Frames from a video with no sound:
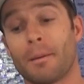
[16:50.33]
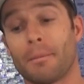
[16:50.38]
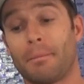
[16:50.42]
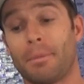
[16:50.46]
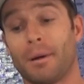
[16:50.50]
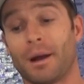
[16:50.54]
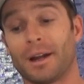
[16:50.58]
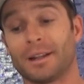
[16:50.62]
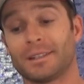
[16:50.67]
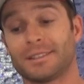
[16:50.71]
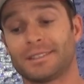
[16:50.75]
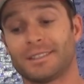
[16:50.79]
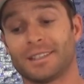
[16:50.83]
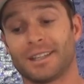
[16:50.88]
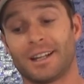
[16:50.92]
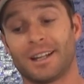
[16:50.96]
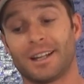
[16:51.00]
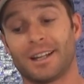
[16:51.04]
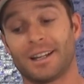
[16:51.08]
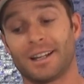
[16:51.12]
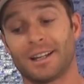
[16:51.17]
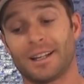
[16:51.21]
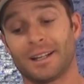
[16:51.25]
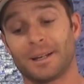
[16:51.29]
But,
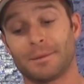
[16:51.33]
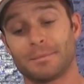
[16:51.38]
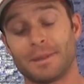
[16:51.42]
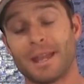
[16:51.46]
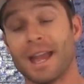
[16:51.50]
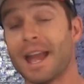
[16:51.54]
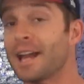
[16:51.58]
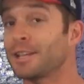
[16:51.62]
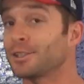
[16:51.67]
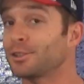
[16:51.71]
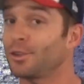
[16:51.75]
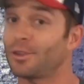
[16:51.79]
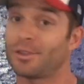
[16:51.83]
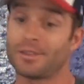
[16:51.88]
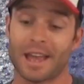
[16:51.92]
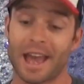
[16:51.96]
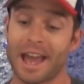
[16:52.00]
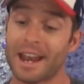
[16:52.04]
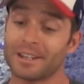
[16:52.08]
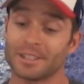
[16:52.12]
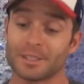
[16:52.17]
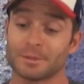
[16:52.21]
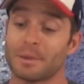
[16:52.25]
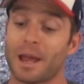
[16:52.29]
so
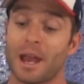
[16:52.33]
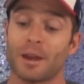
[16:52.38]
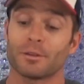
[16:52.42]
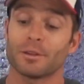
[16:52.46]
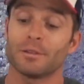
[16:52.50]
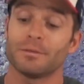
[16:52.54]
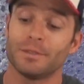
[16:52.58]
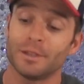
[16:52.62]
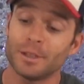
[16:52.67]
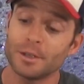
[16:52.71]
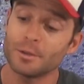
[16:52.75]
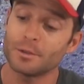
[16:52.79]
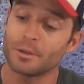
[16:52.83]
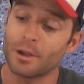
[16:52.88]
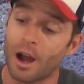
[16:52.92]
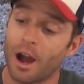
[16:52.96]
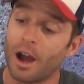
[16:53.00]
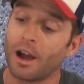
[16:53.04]
that is my review